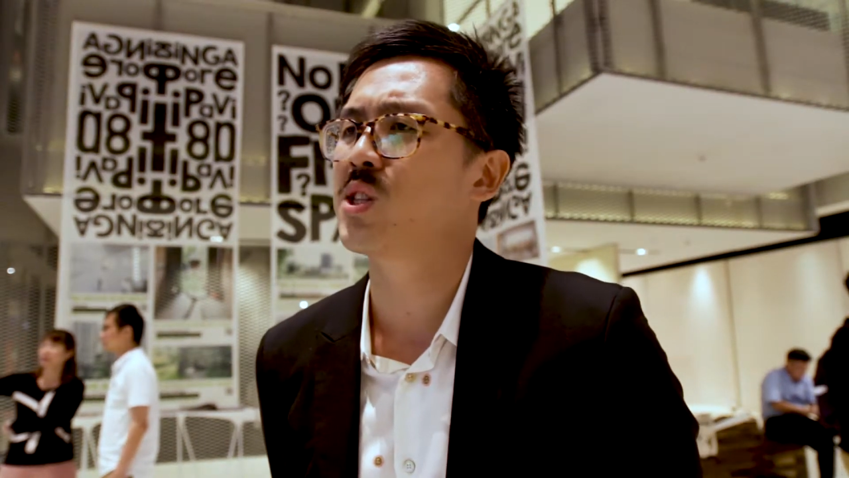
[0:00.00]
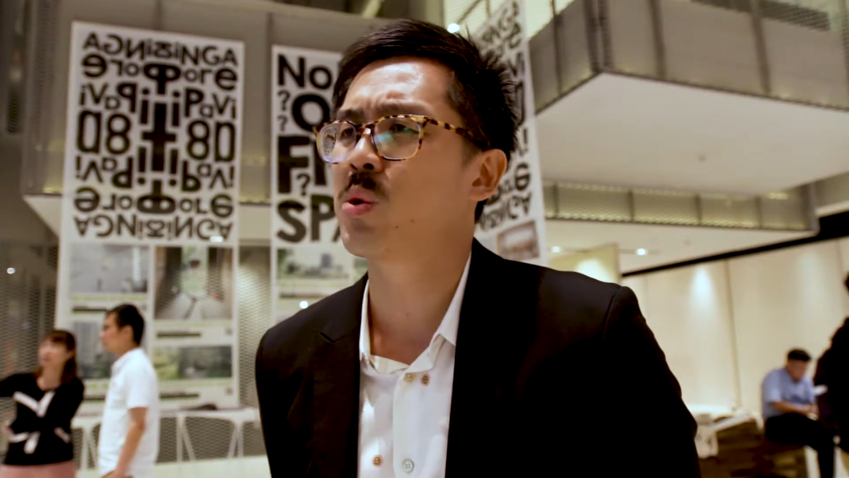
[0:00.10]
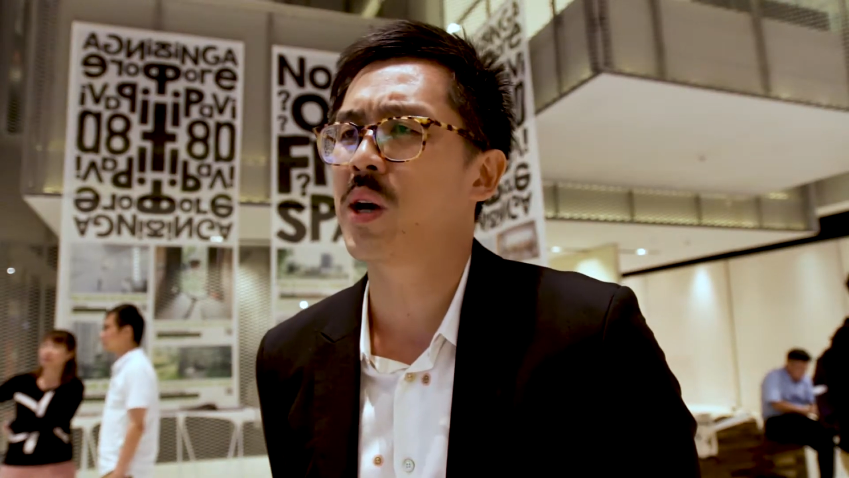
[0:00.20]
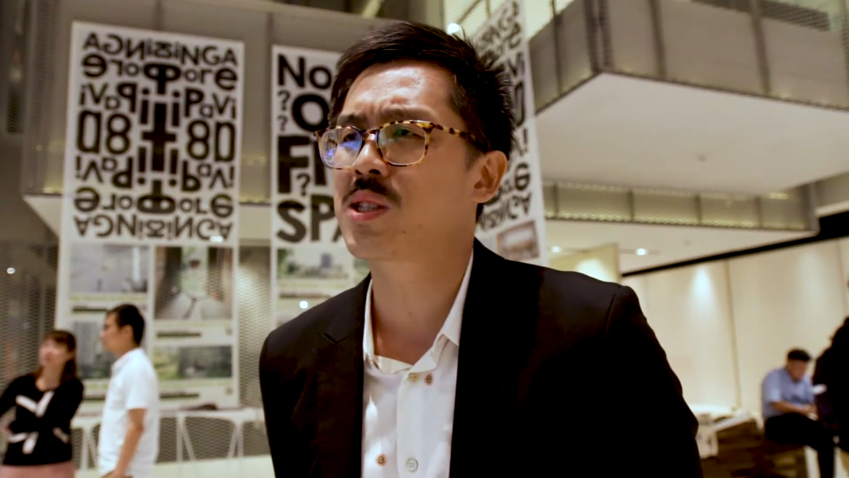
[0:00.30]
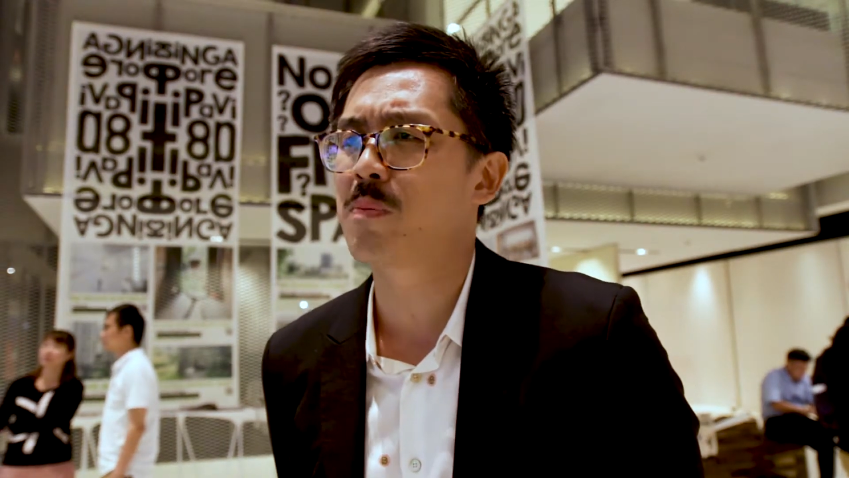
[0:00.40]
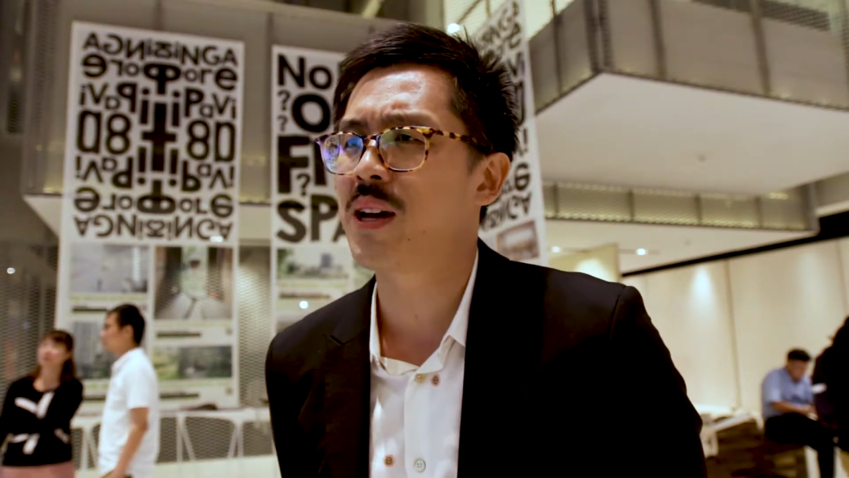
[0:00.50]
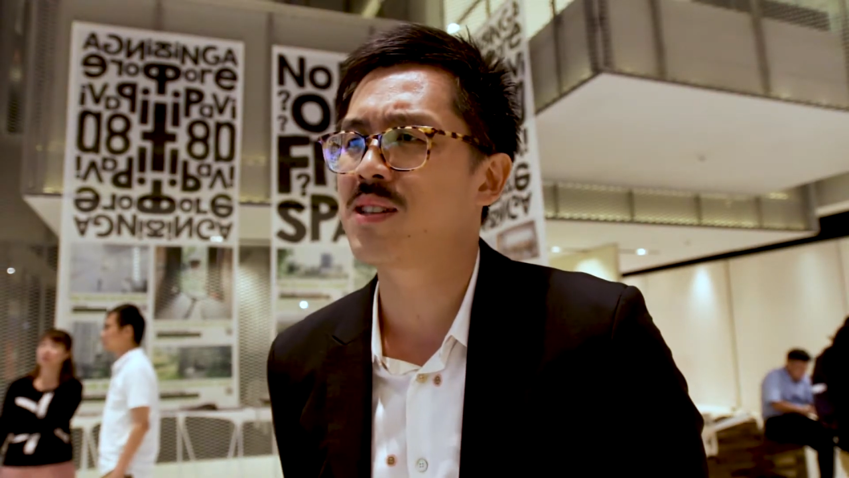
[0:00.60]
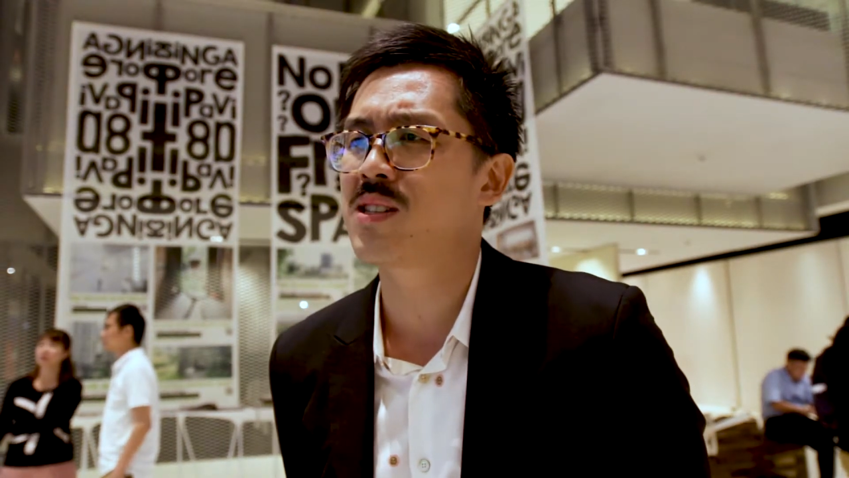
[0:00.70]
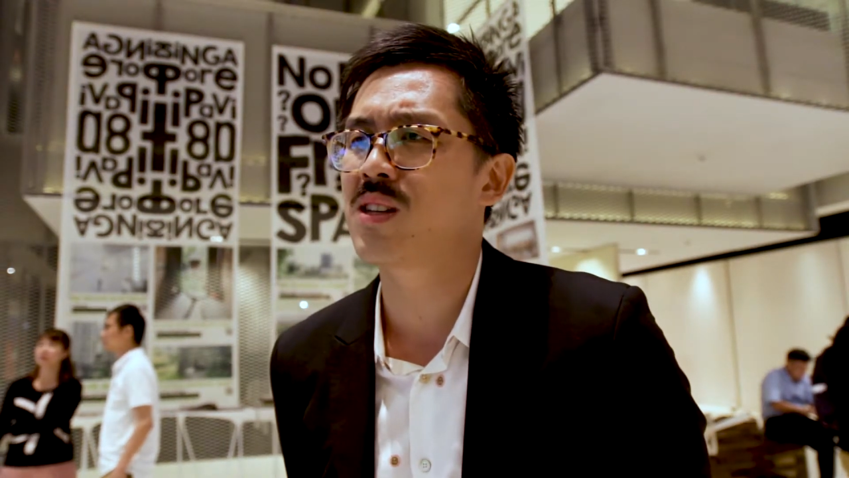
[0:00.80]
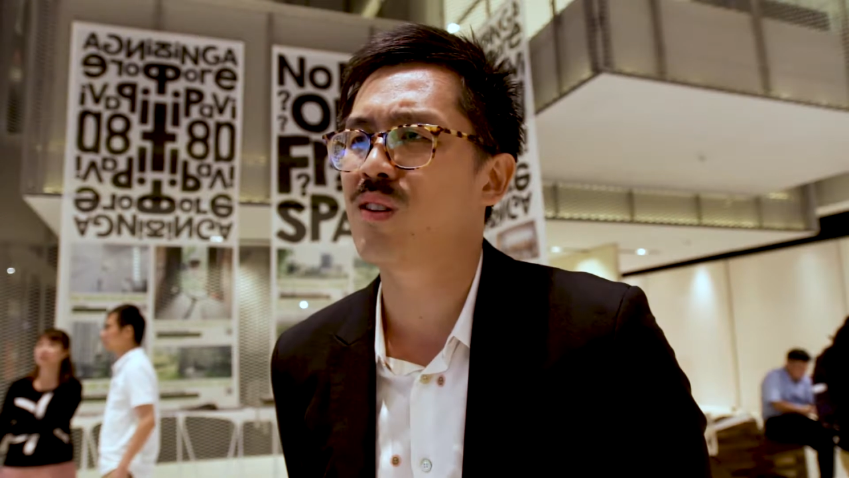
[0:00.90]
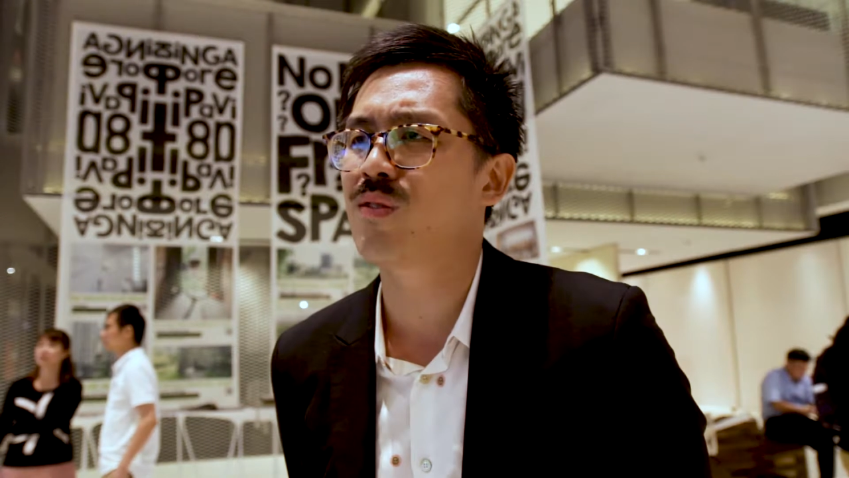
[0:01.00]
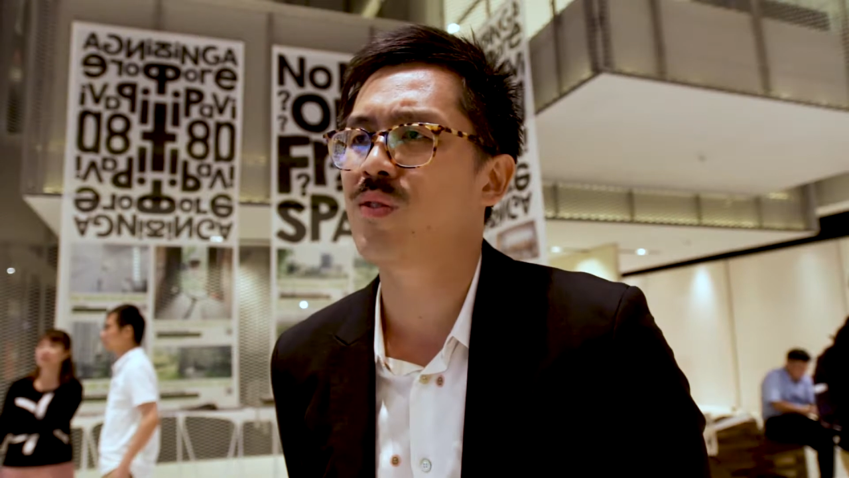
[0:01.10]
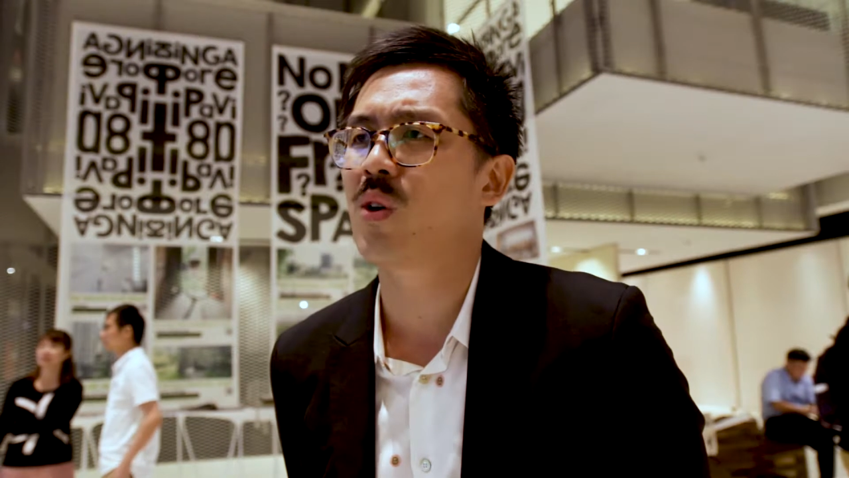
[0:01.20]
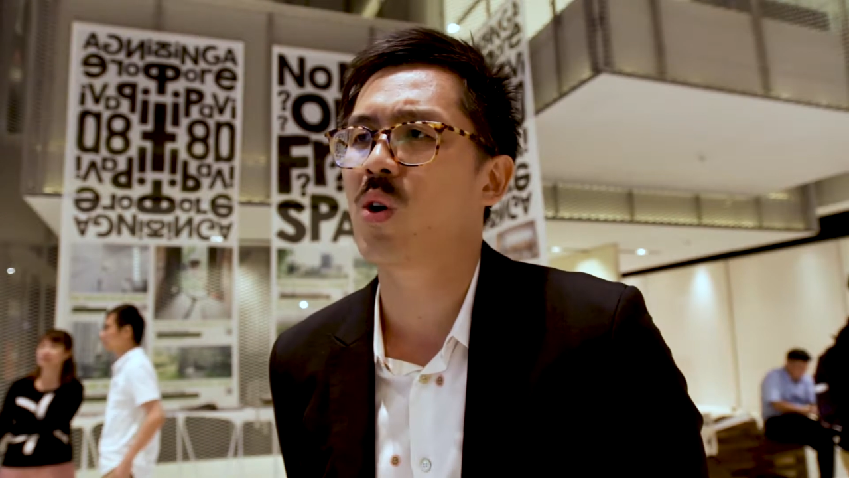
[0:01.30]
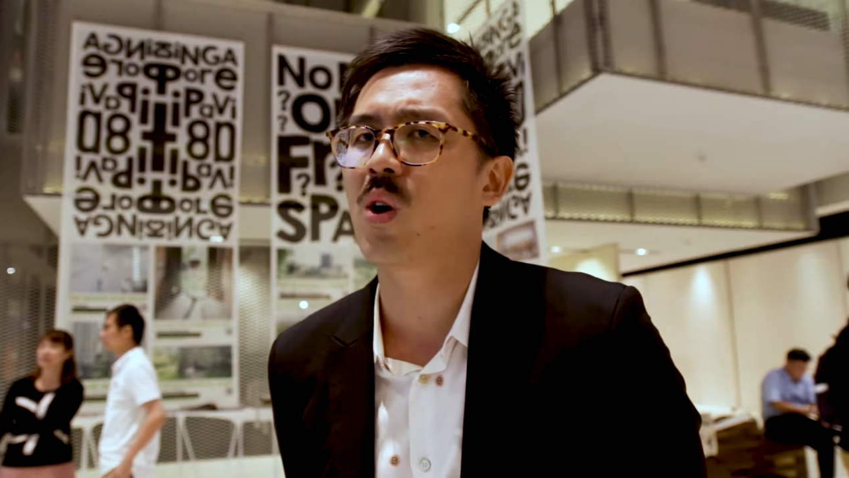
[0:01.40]
too expensive
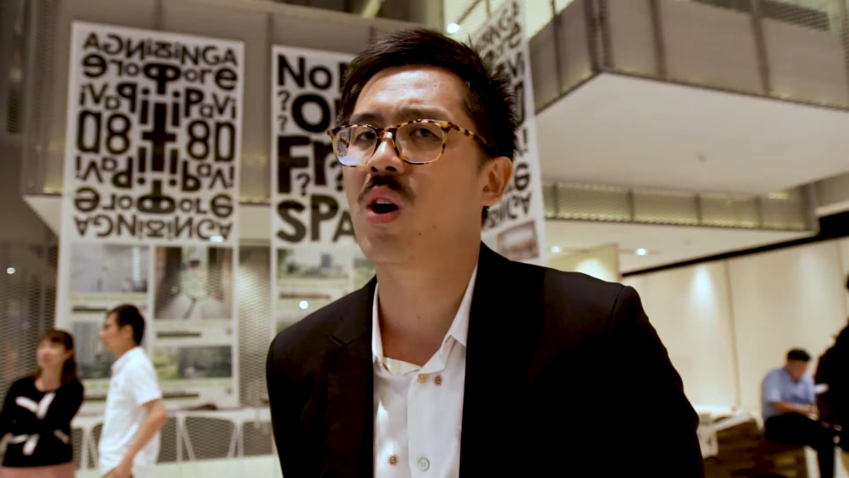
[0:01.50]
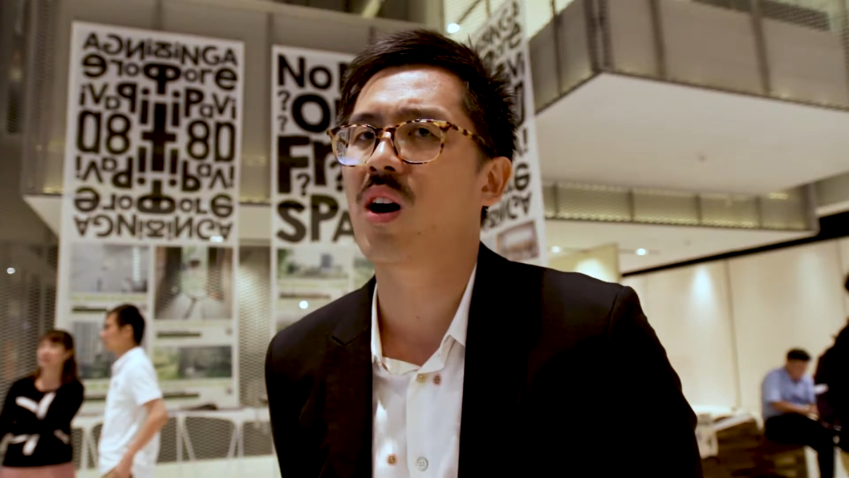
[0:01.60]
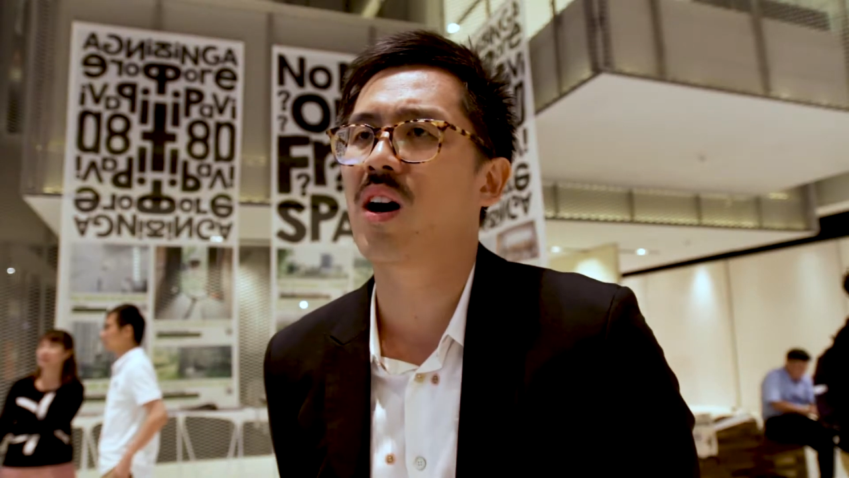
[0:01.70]
or